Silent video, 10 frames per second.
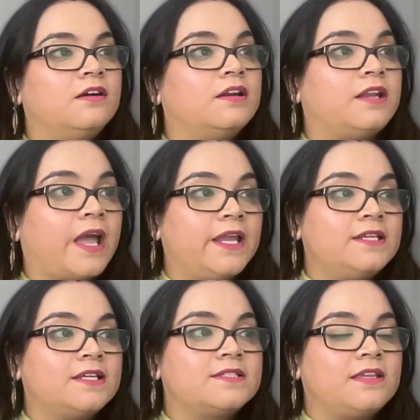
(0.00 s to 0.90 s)
knight
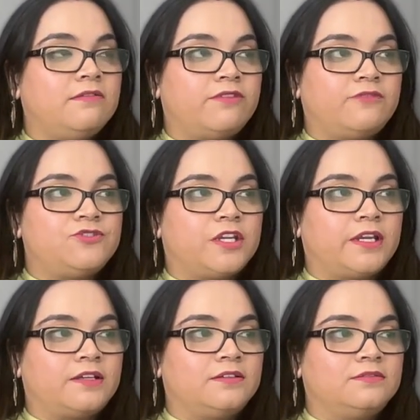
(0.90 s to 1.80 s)
takes e5
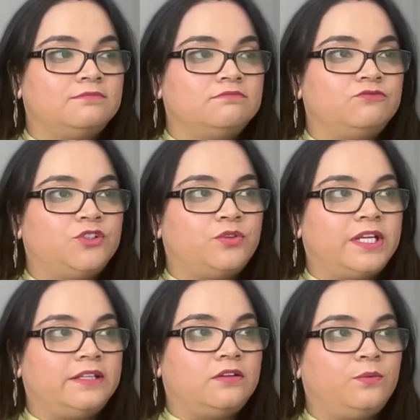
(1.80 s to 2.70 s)
check. We don't
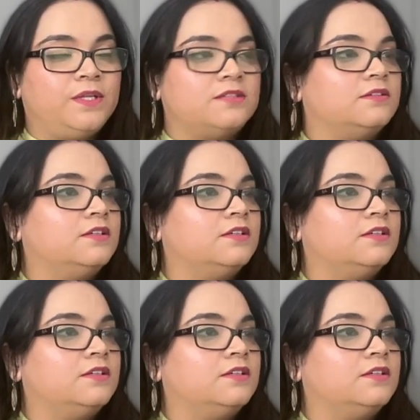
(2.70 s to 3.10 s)
take the queen.